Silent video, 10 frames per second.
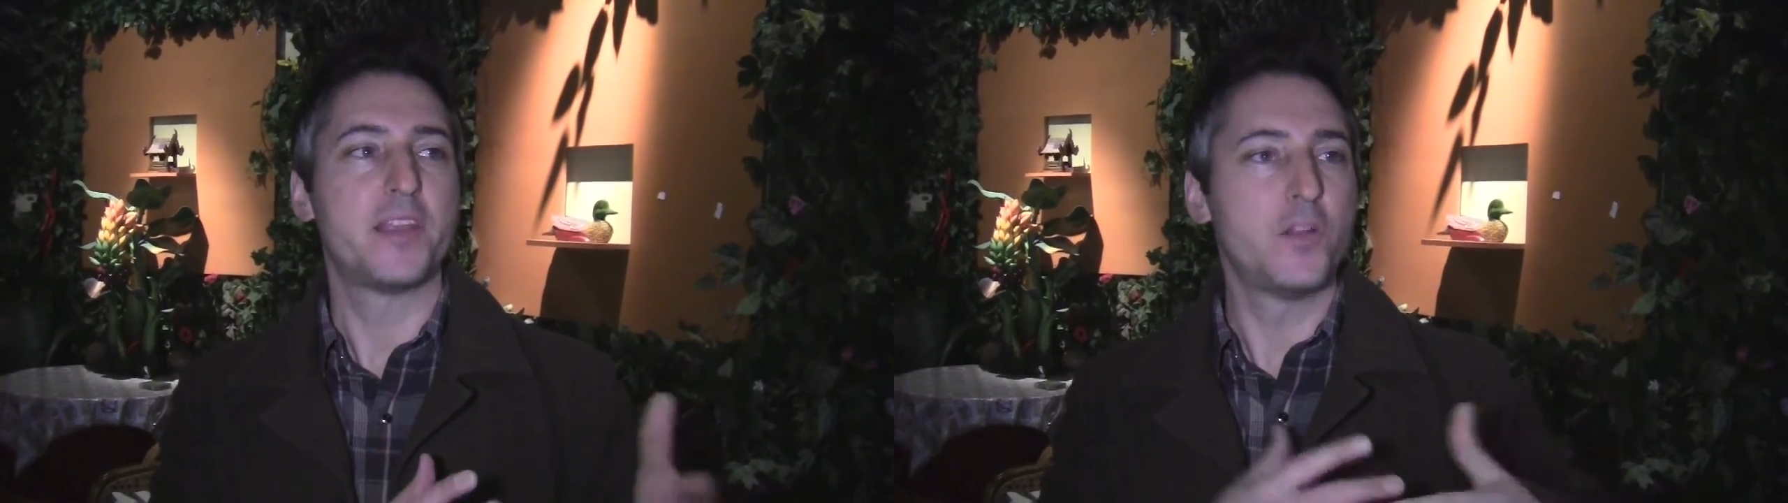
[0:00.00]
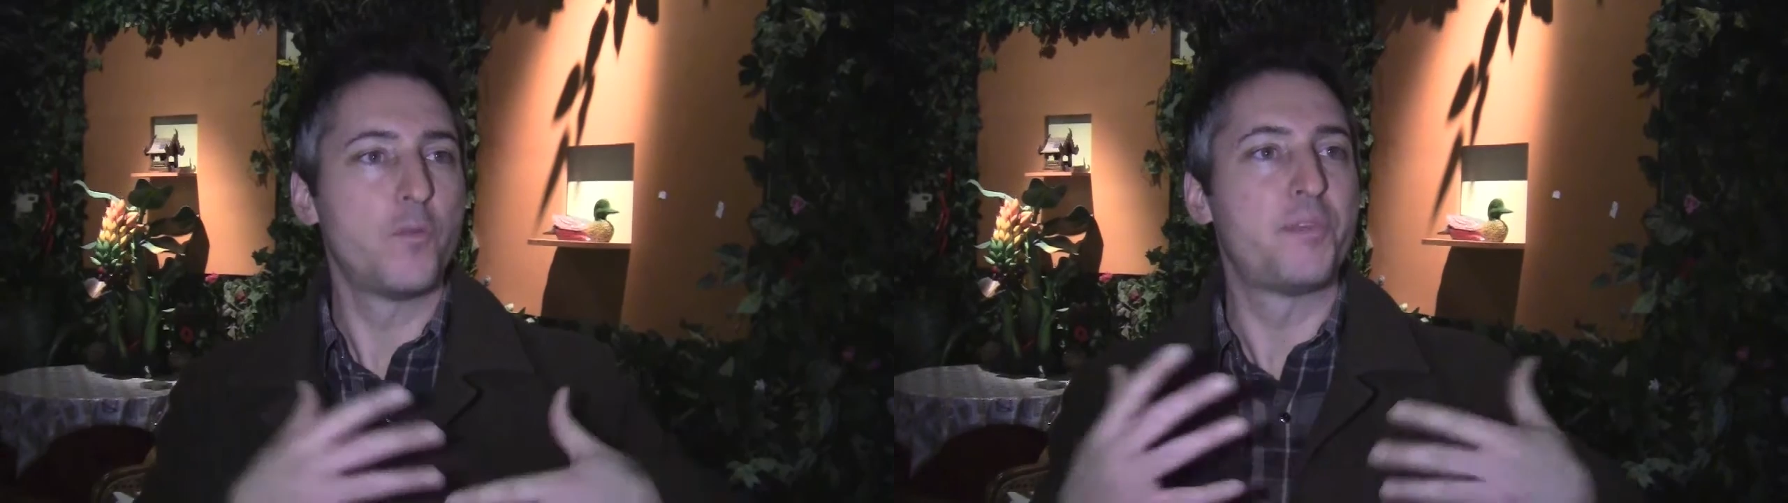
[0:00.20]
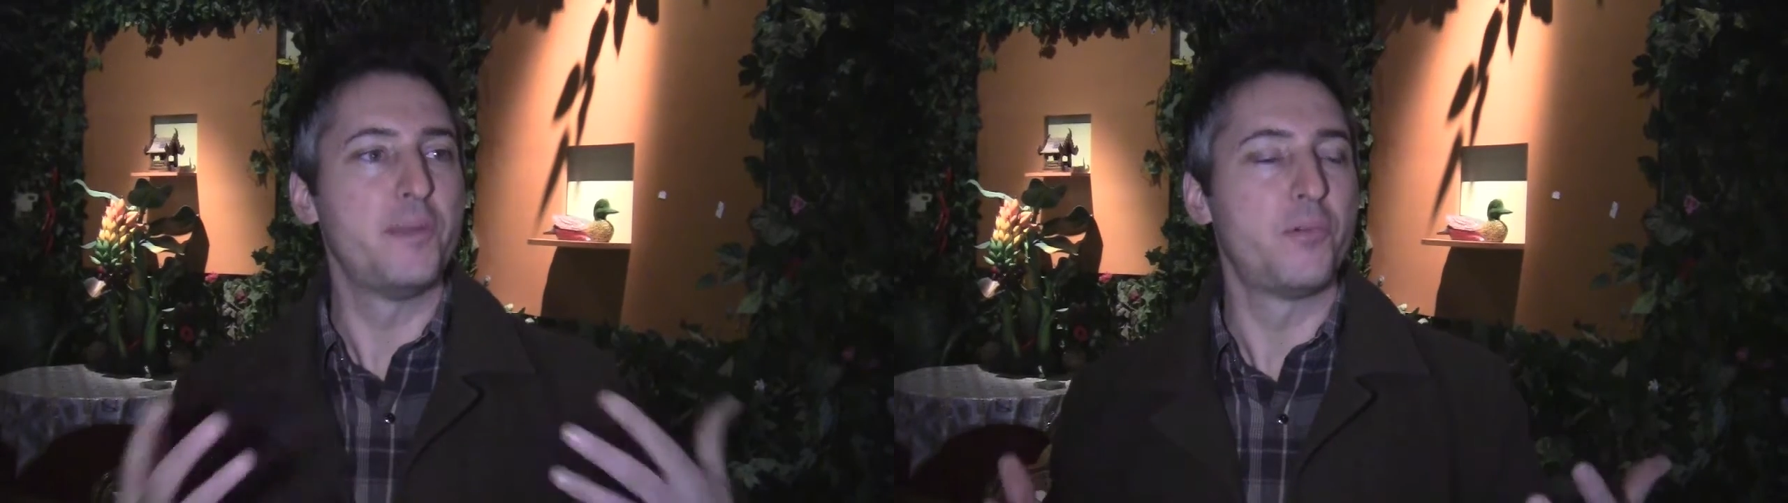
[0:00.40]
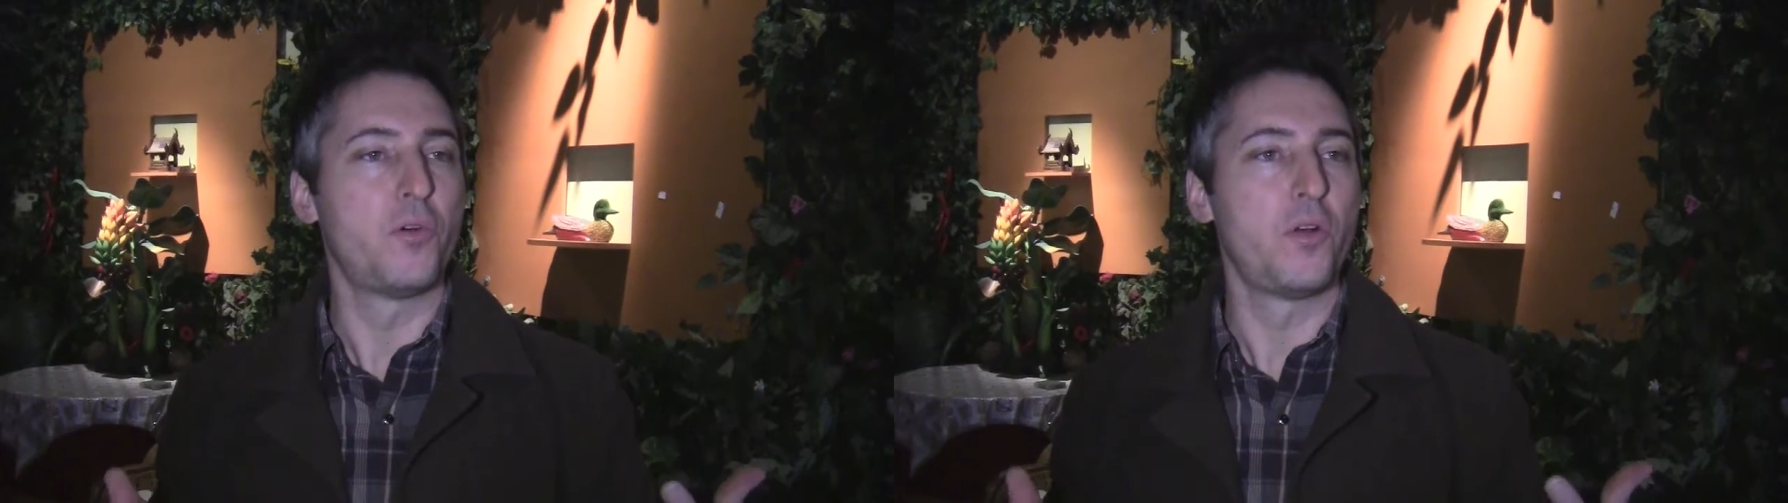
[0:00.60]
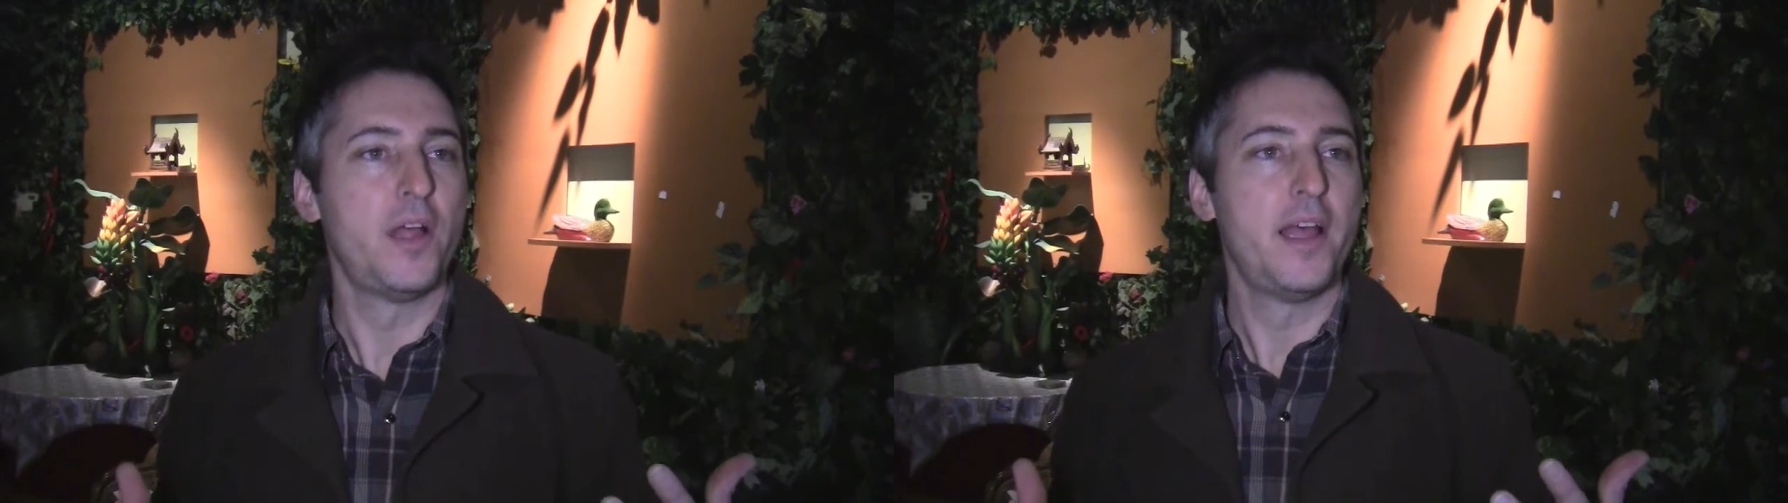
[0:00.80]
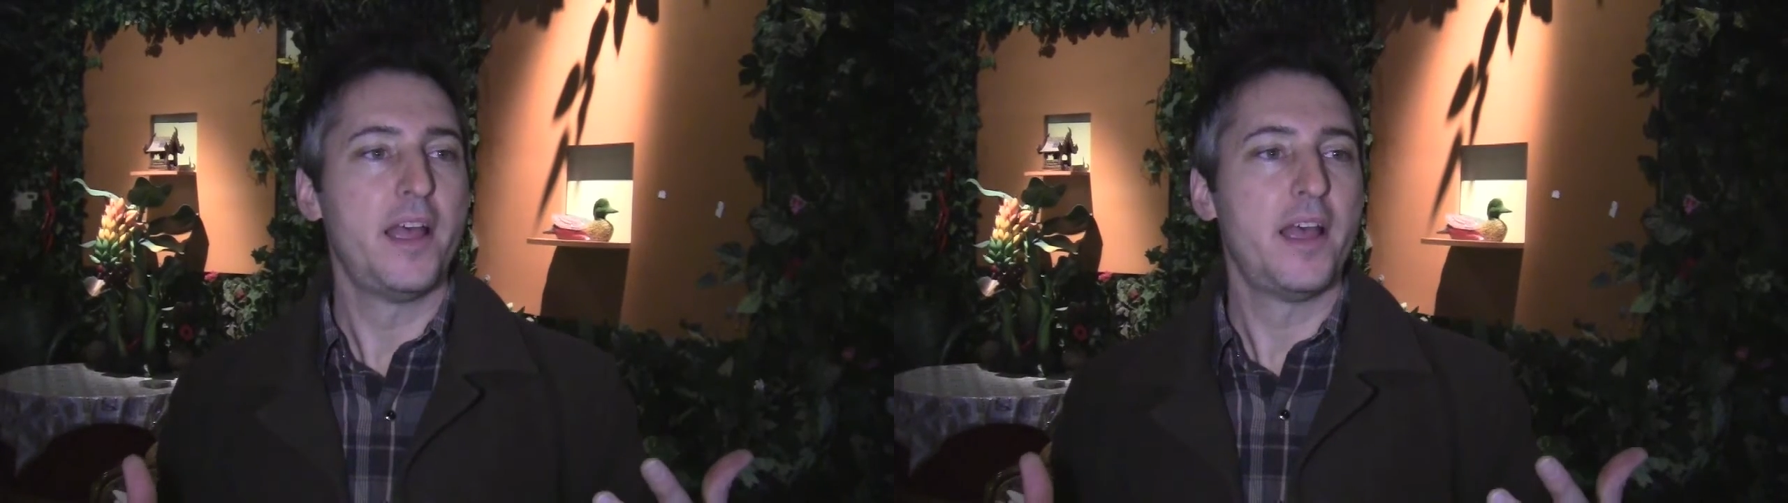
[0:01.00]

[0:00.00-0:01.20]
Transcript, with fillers: you know people